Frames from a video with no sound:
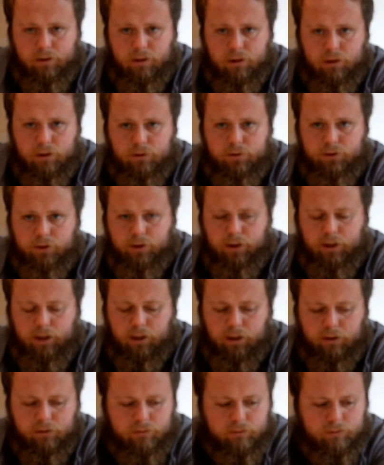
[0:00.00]
So
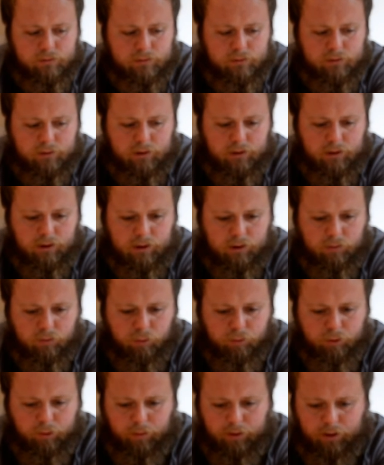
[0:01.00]
yeah, I'll
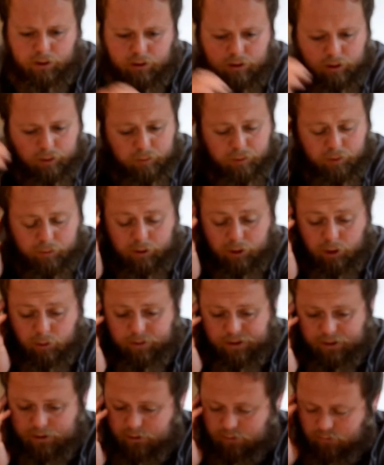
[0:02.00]
probably go
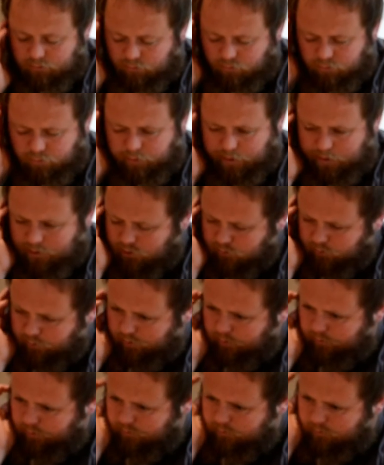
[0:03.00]
back and back
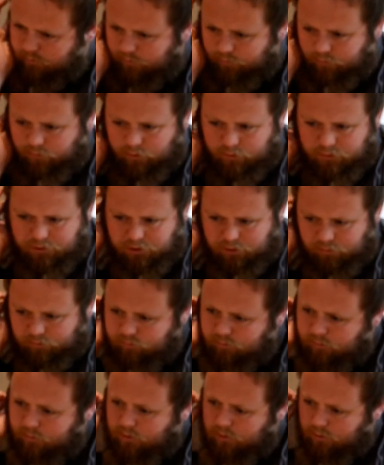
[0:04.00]
sweeten it. I've got
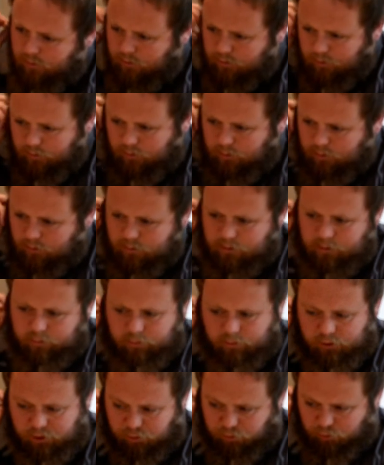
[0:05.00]
some
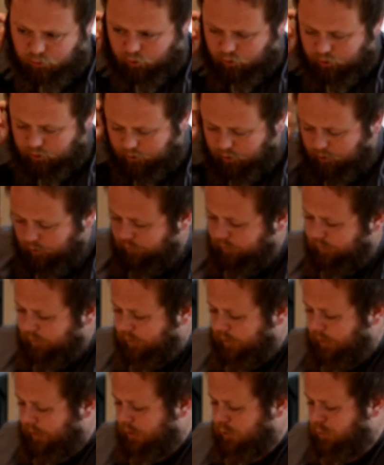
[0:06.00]
more honey for the
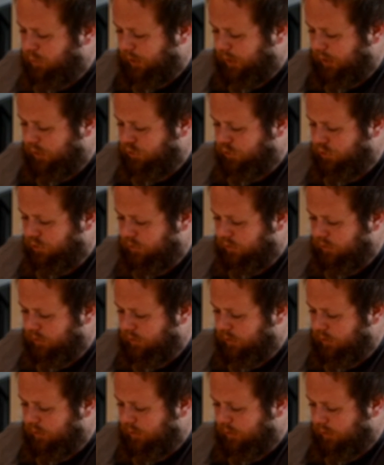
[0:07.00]
next batch,
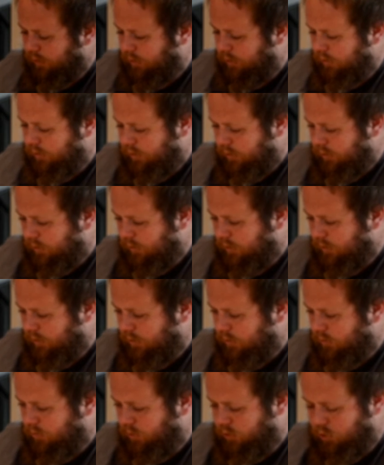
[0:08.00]

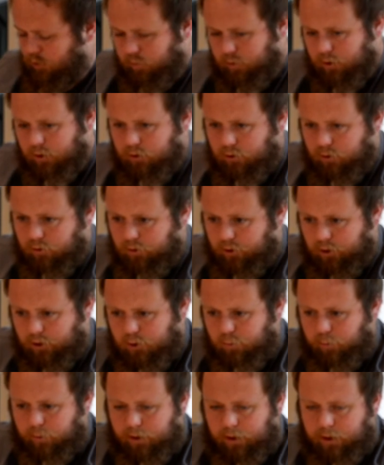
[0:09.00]
which I might do. I need
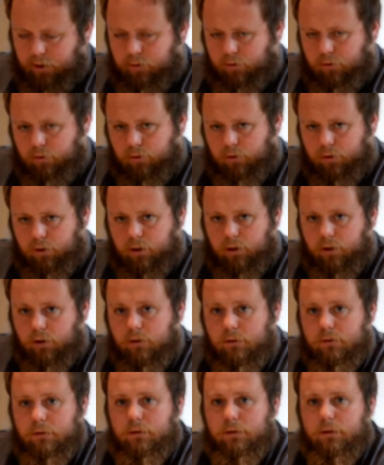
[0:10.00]
to plan and
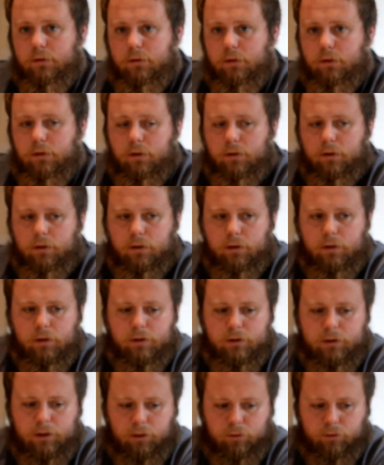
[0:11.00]

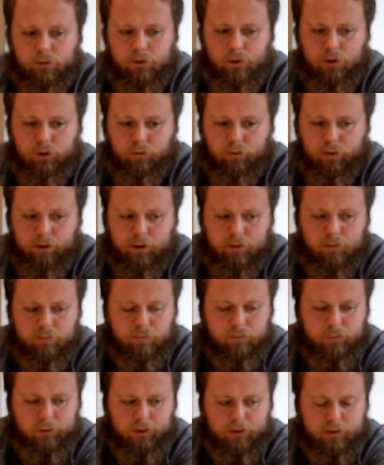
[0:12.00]
see what to do with it,
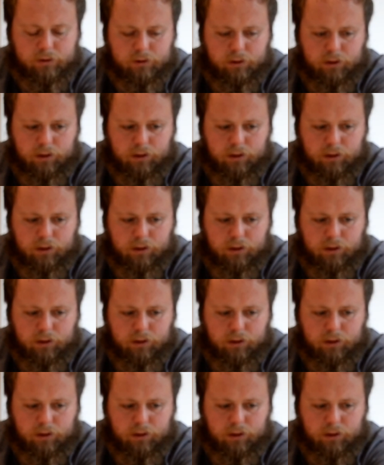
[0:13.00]
but